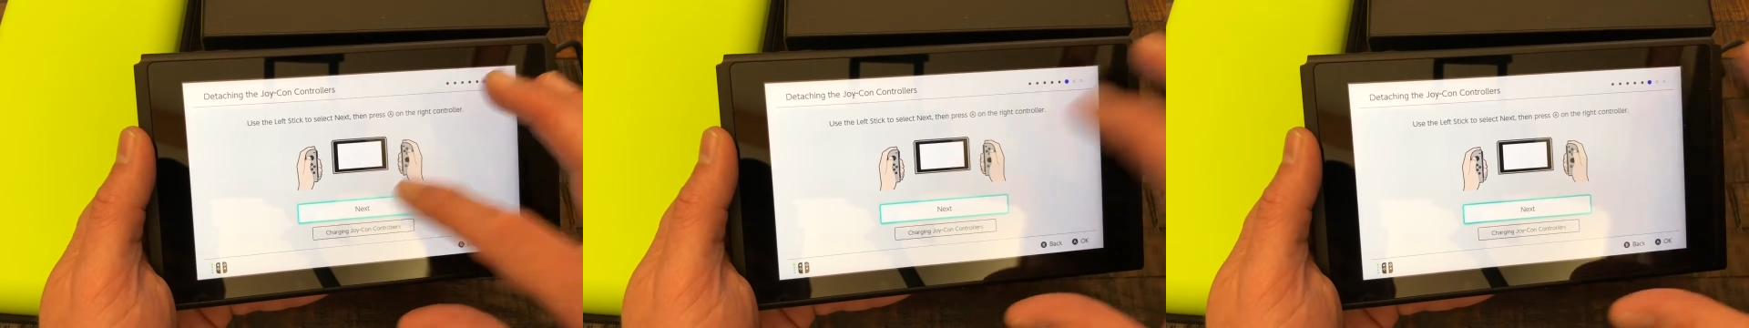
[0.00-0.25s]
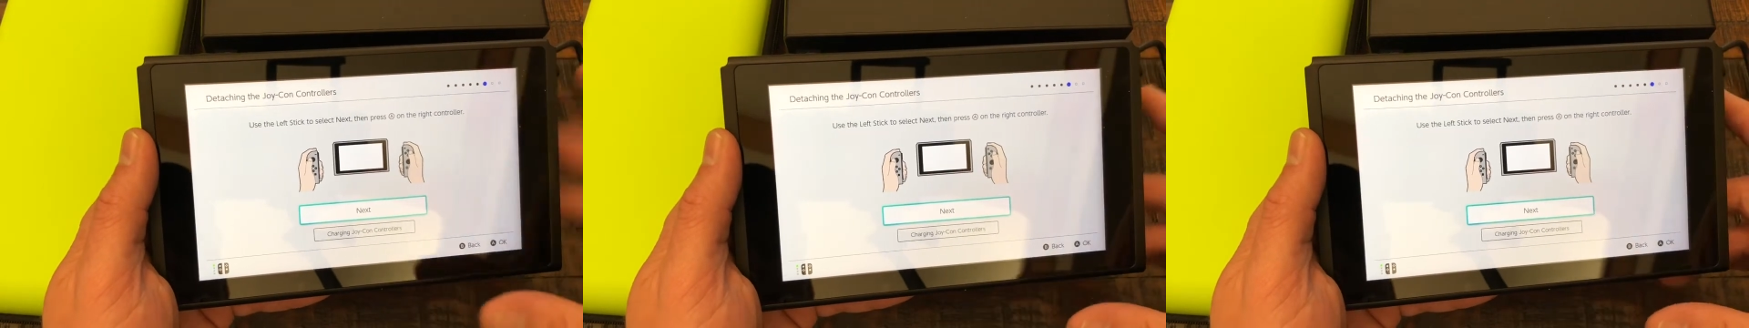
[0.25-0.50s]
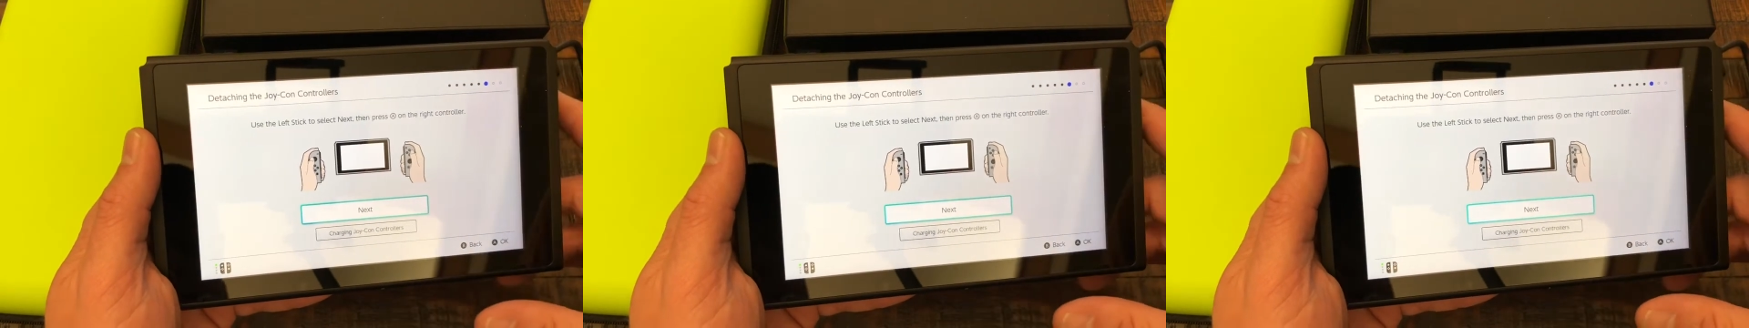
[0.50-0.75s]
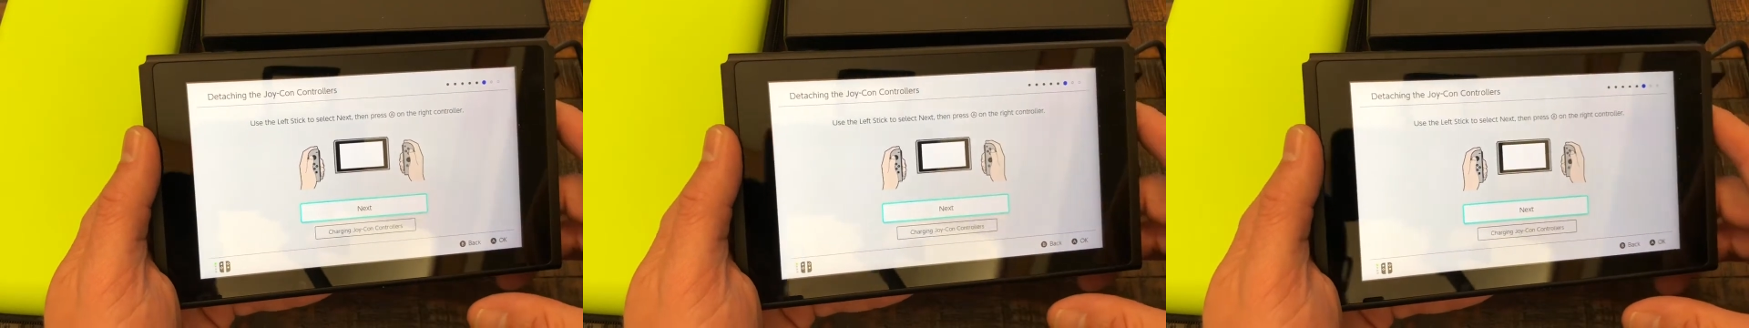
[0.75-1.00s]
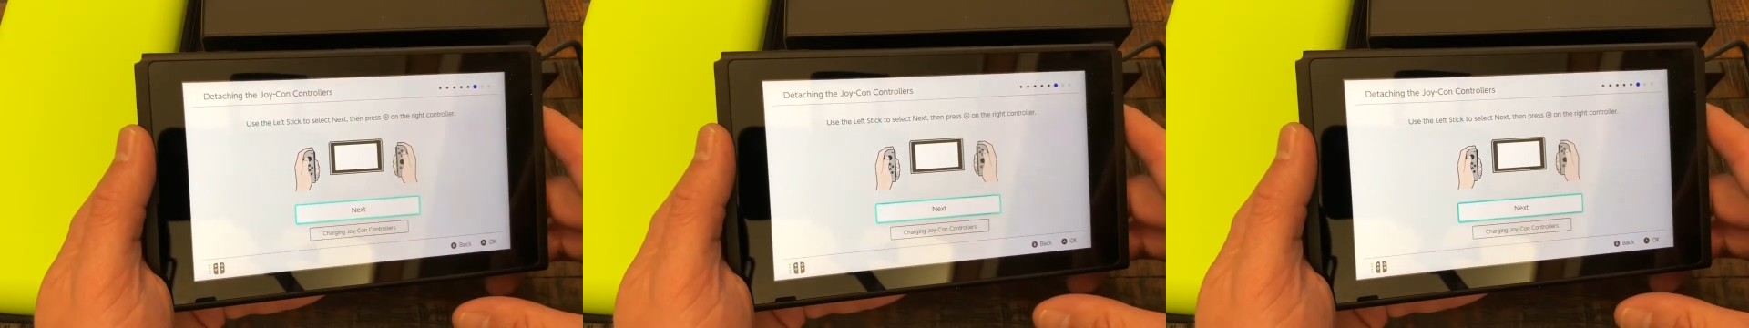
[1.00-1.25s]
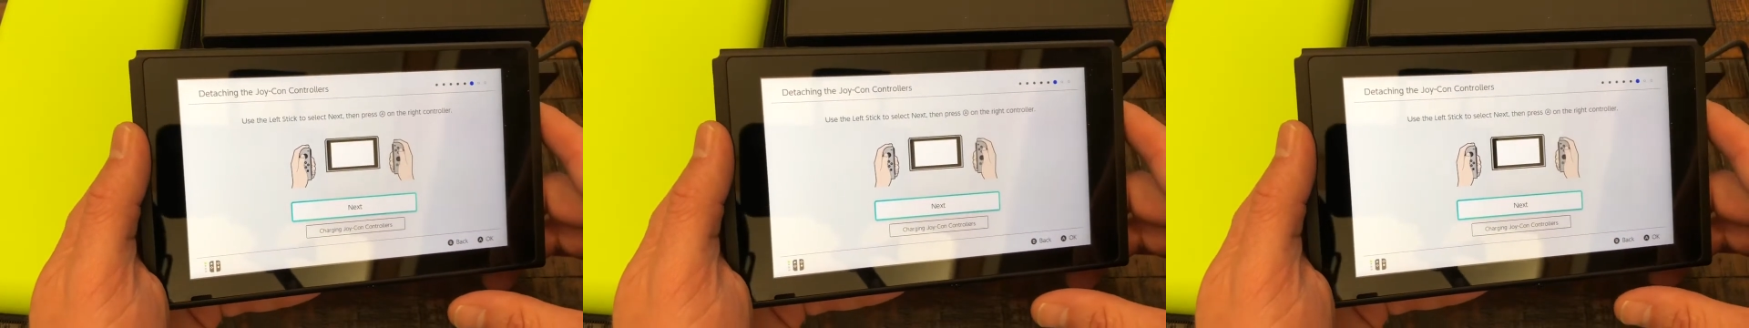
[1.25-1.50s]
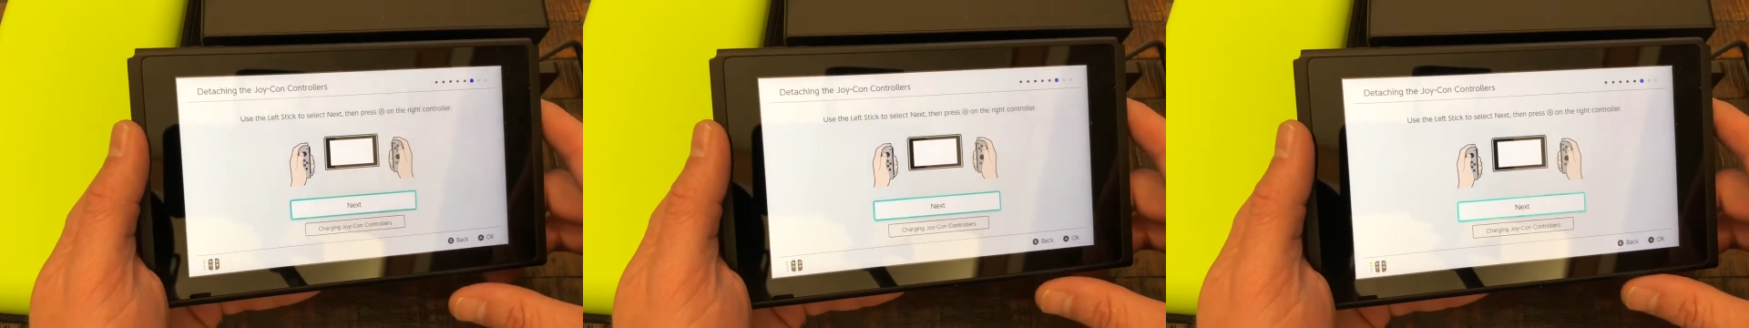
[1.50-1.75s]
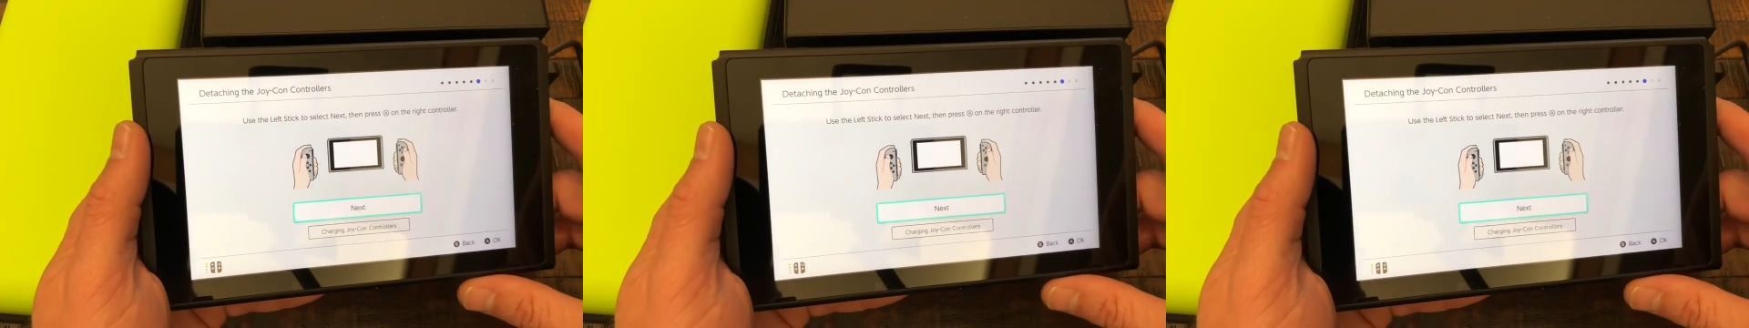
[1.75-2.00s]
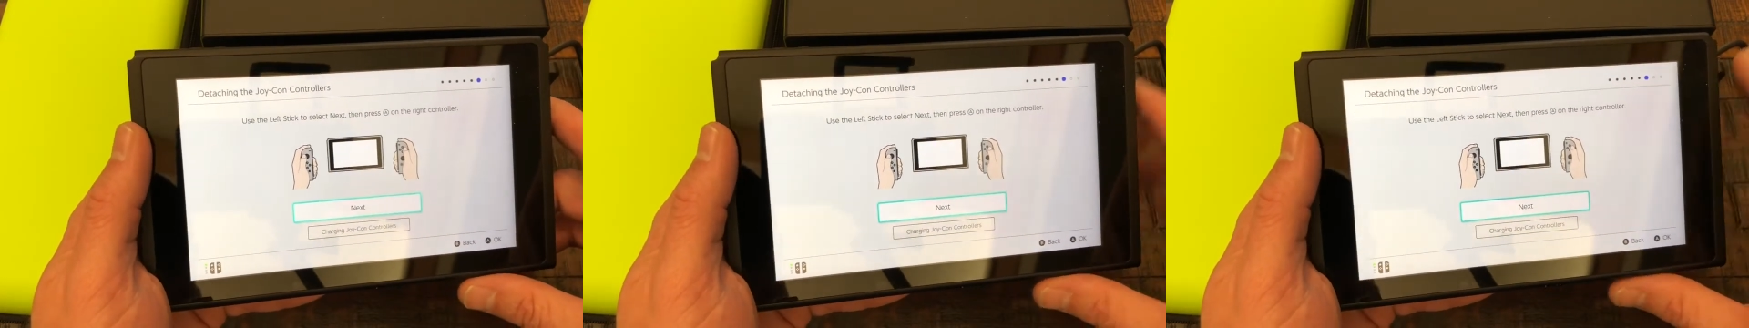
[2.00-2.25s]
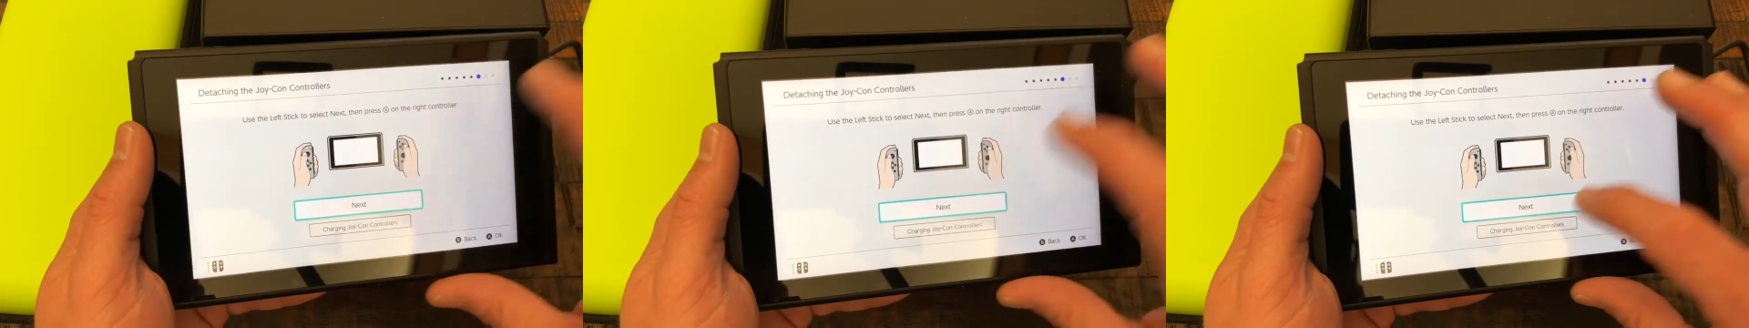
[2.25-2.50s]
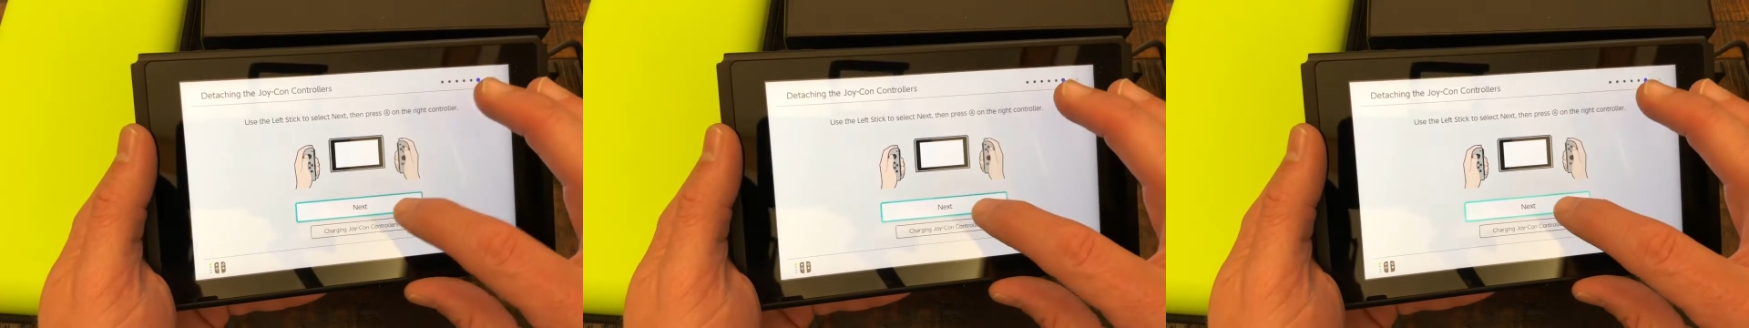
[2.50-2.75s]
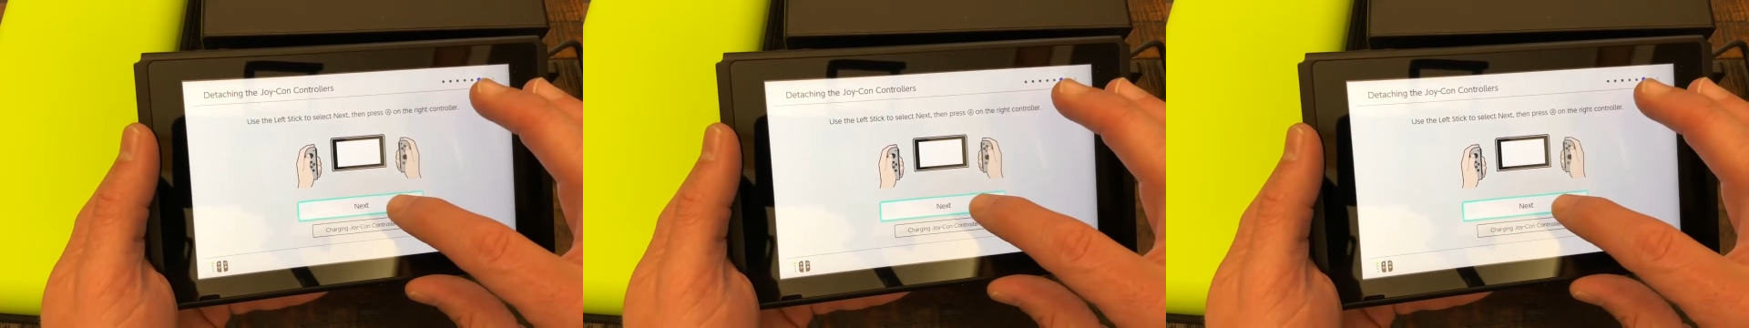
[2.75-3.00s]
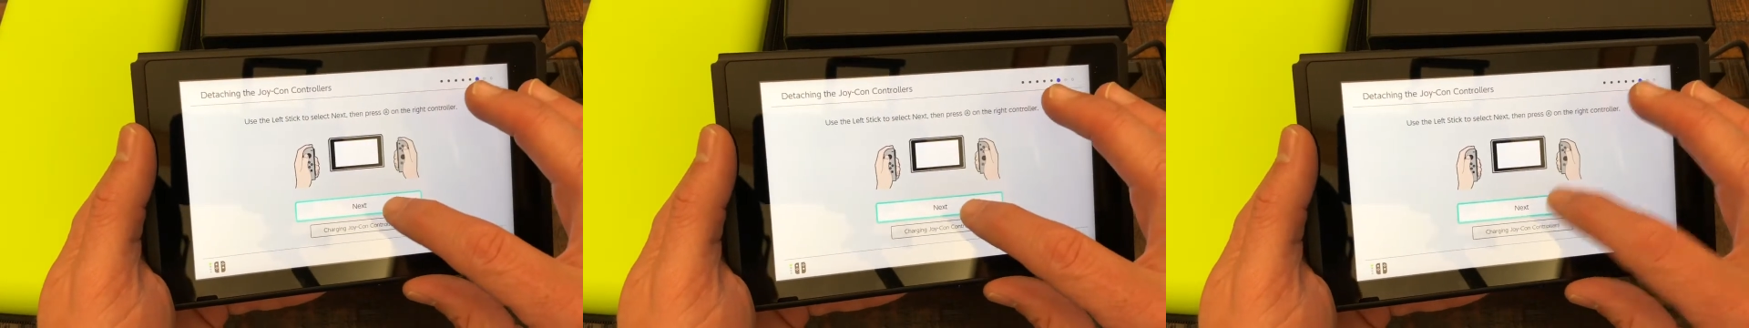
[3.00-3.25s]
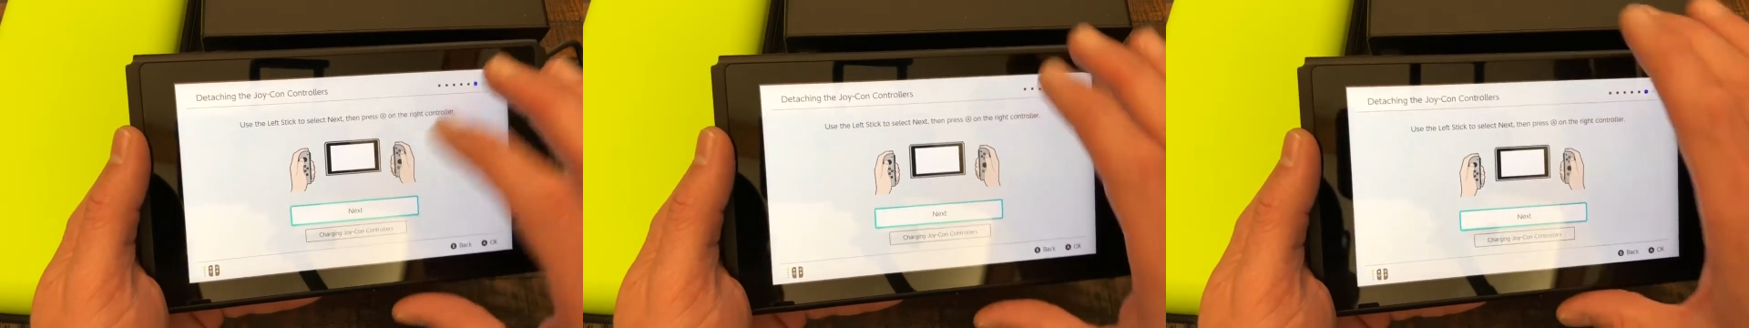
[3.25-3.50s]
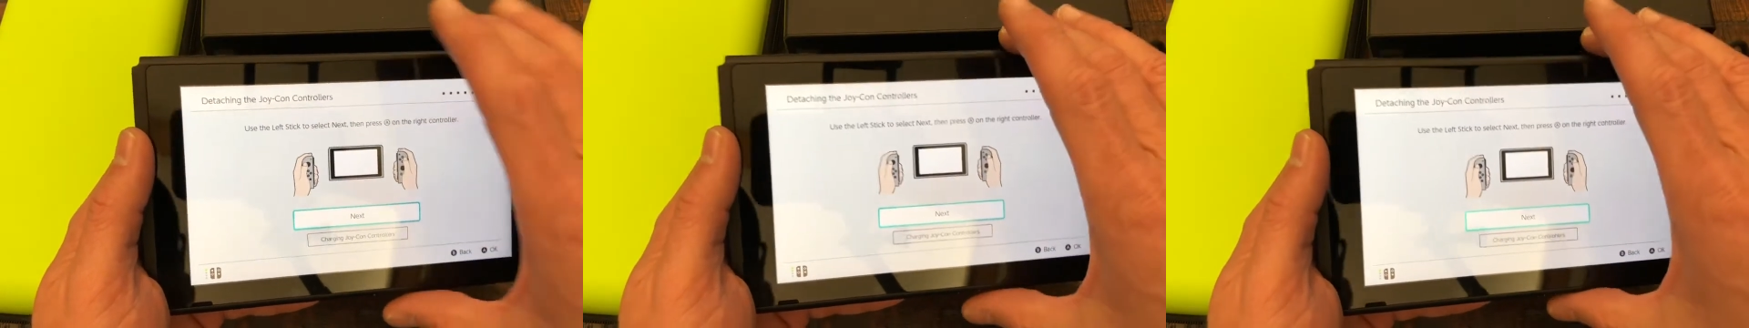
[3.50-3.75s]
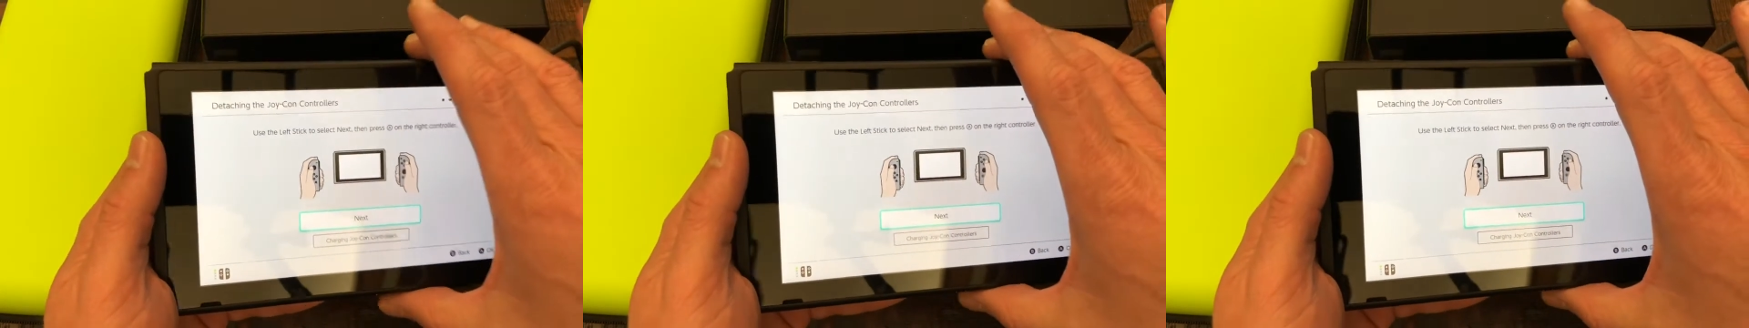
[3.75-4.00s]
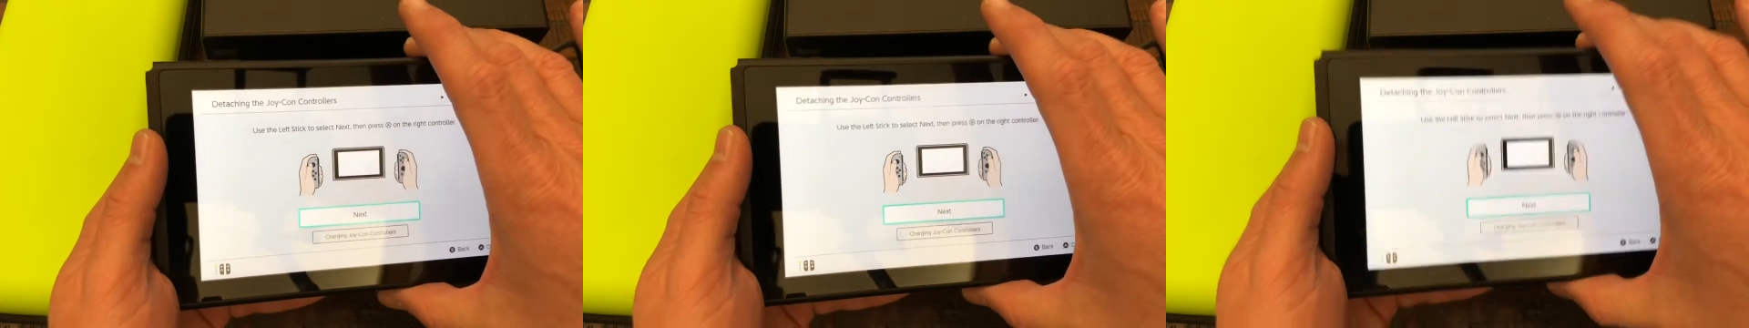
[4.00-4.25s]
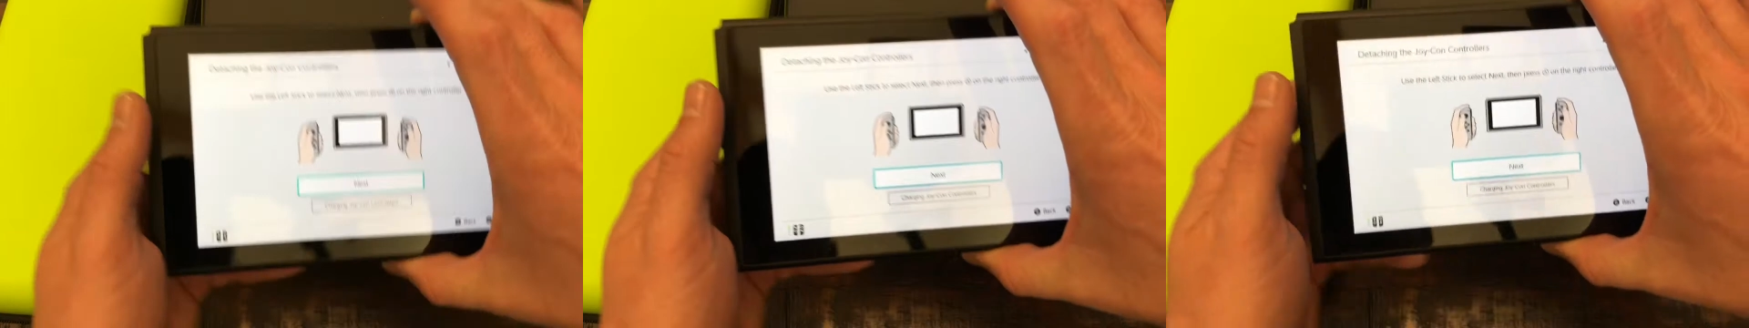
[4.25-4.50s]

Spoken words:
No face is visible, so there are no lips to read.